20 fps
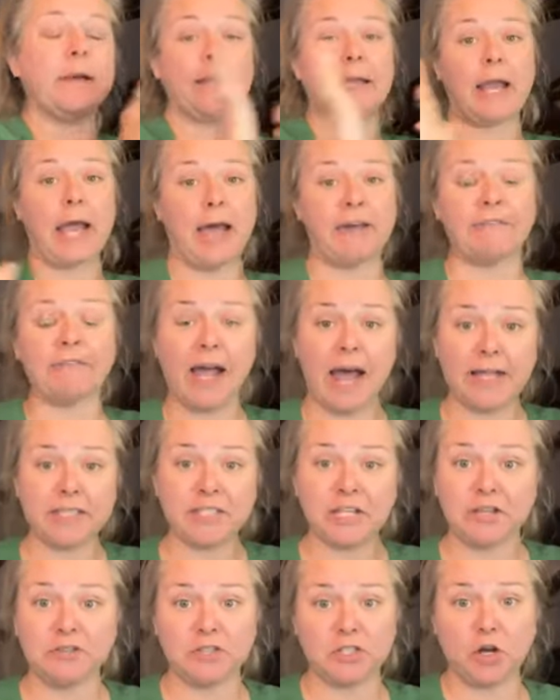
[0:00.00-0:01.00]
But I've
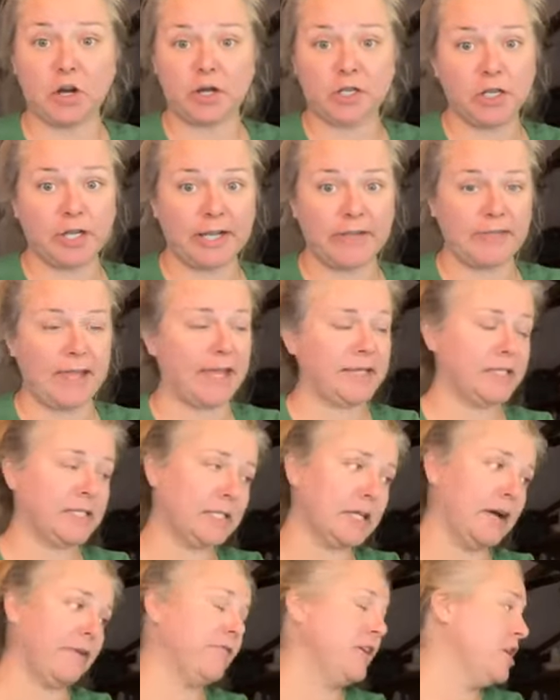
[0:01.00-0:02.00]
got to go start cooking that
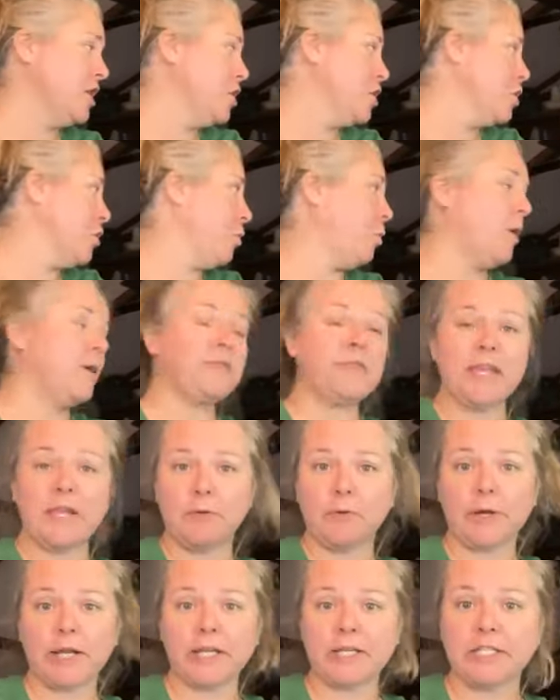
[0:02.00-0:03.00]
stuff. One
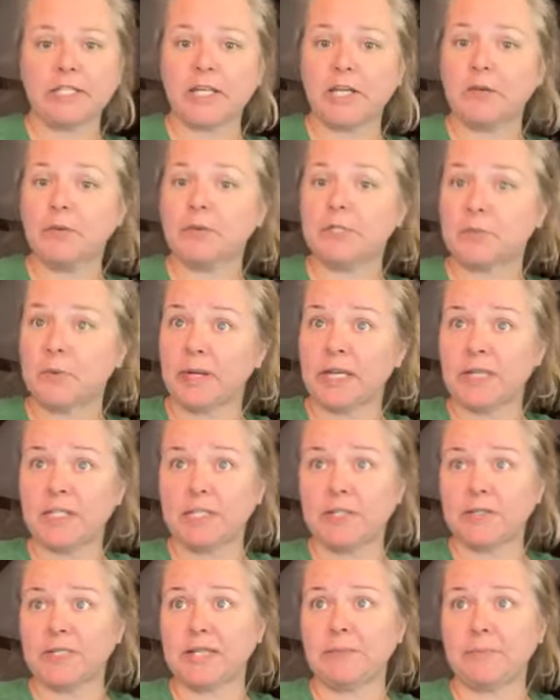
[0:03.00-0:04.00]
thing we're gonna do is we're
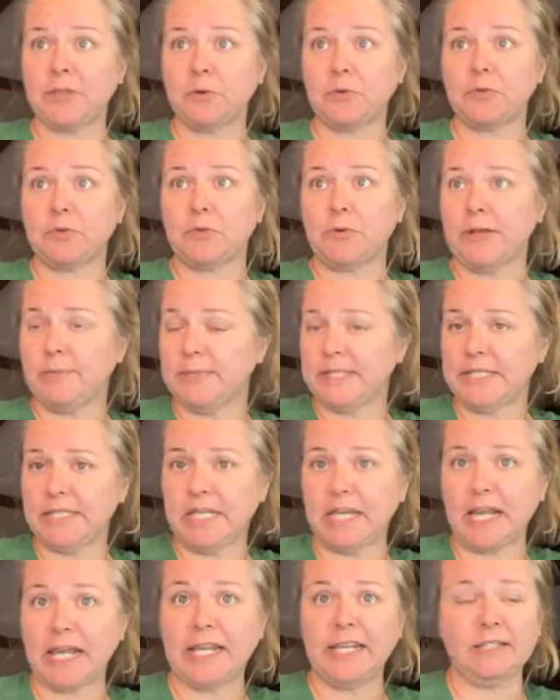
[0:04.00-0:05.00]
gonna do something with ribs
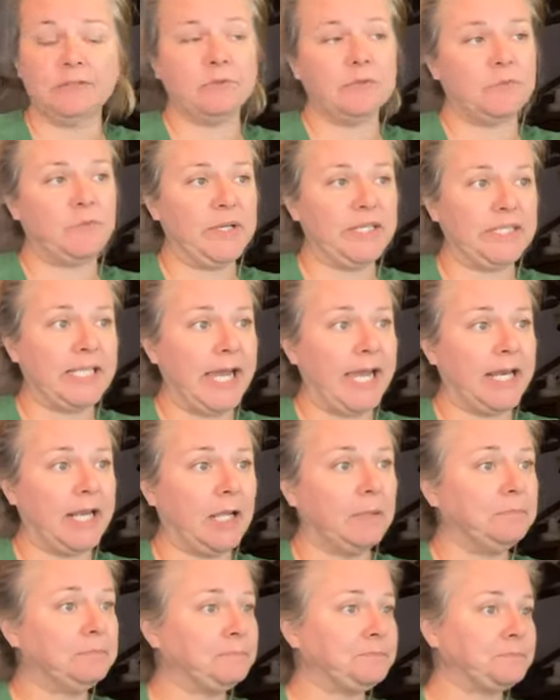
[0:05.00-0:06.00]
tonight with Big
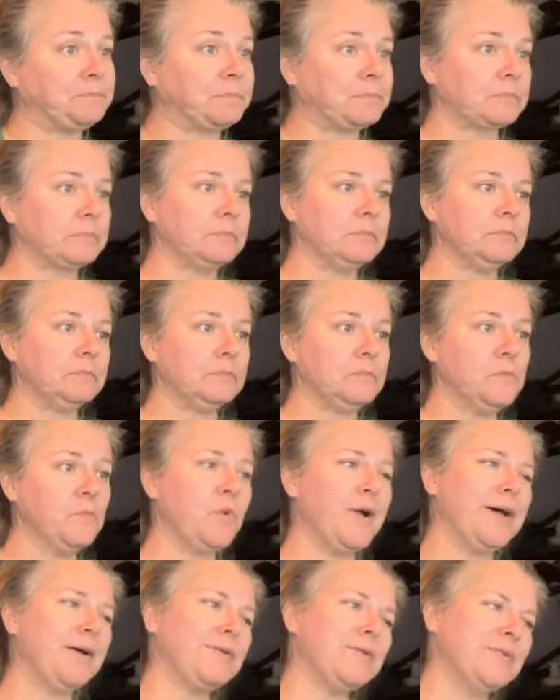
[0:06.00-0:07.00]
Daddy.
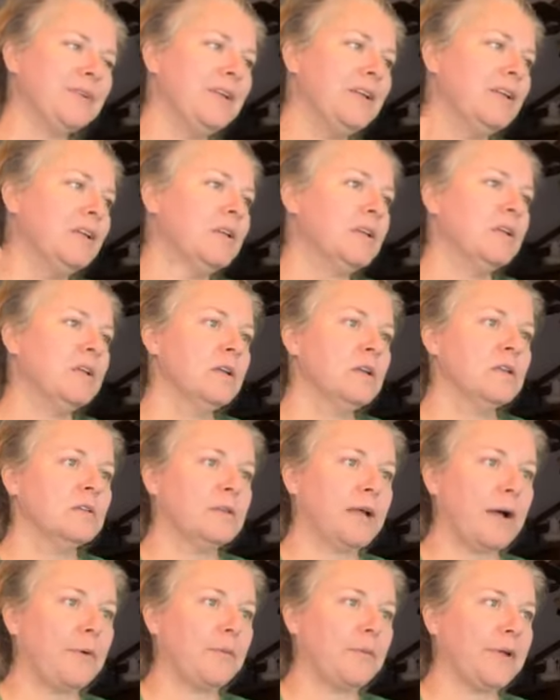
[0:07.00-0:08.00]
Well,
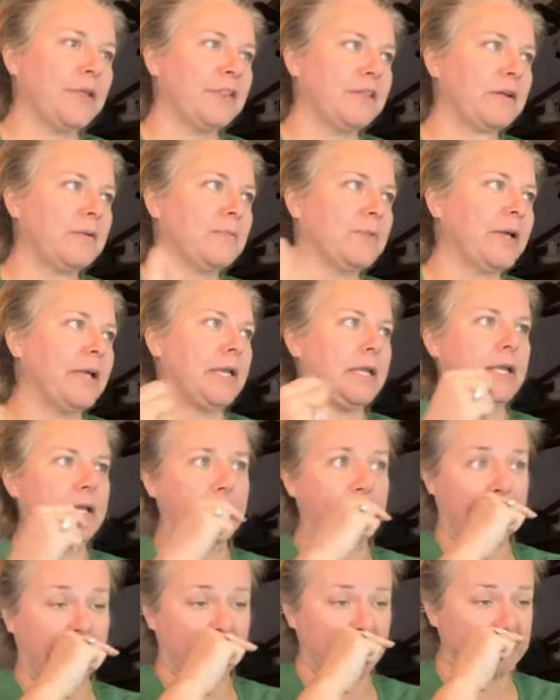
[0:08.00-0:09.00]
not with him, but
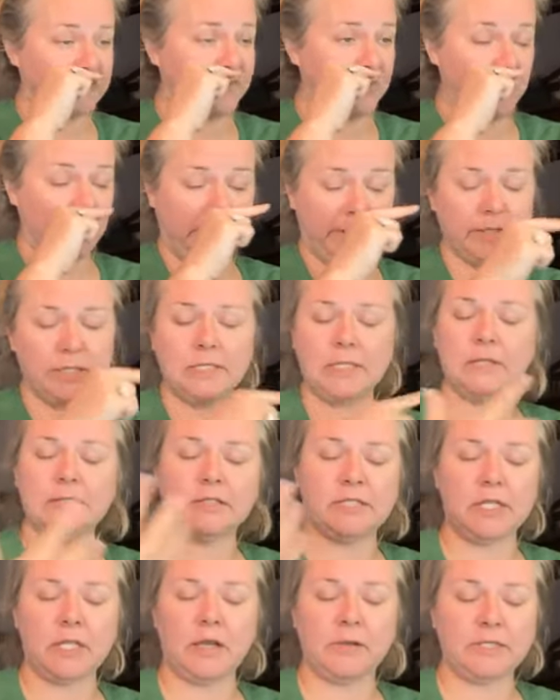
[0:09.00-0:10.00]
he asked for it,
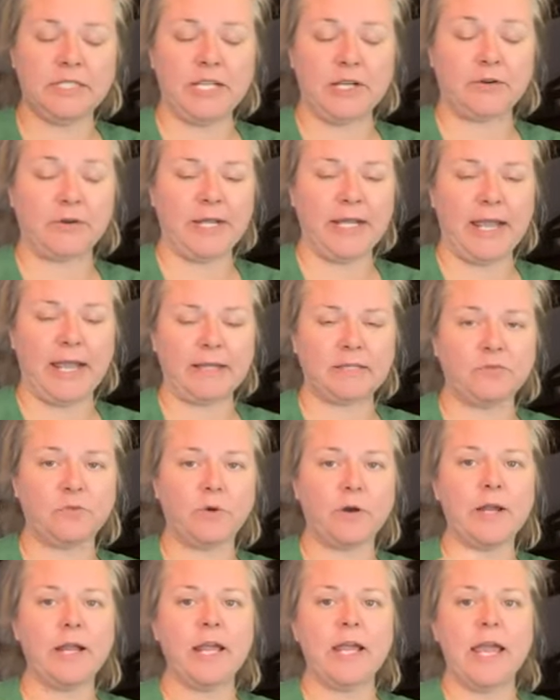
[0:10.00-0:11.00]
a dinner he asked
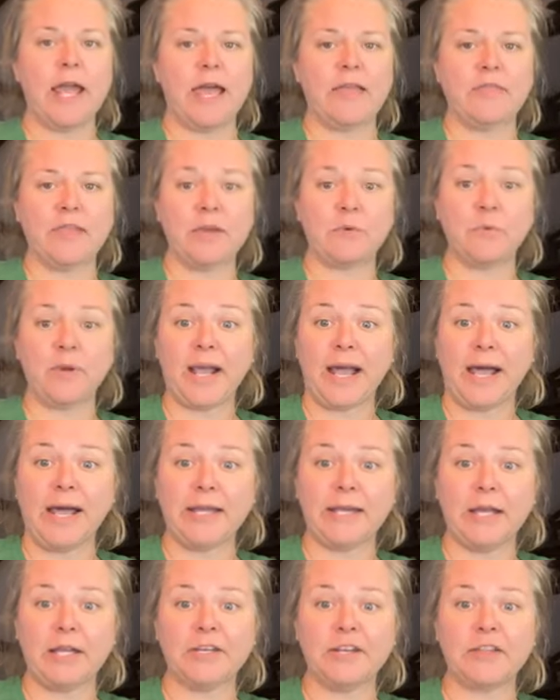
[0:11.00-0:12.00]
for. And then we
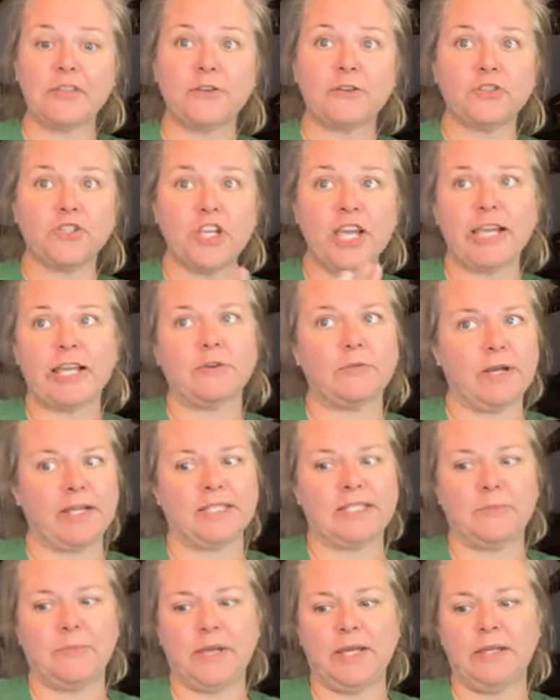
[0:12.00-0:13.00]
got another chicken
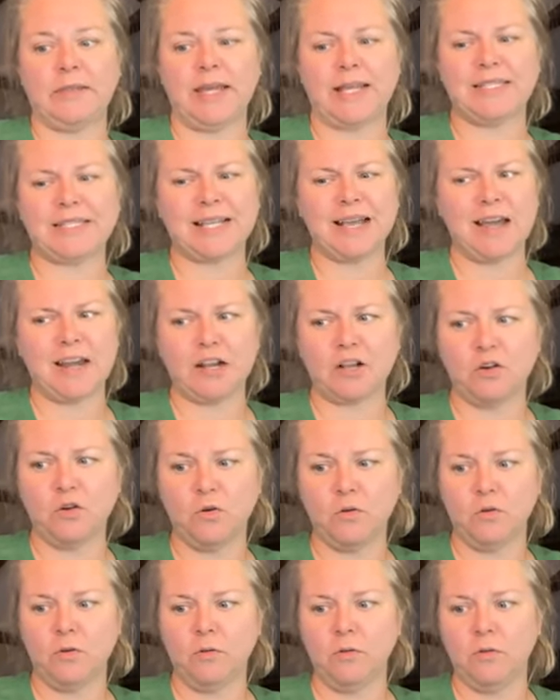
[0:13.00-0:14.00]
recipe that's kind of
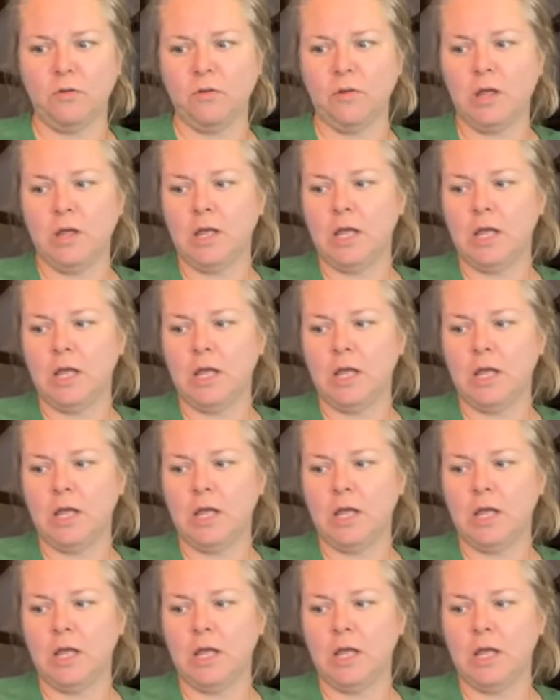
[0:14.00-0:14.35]
cool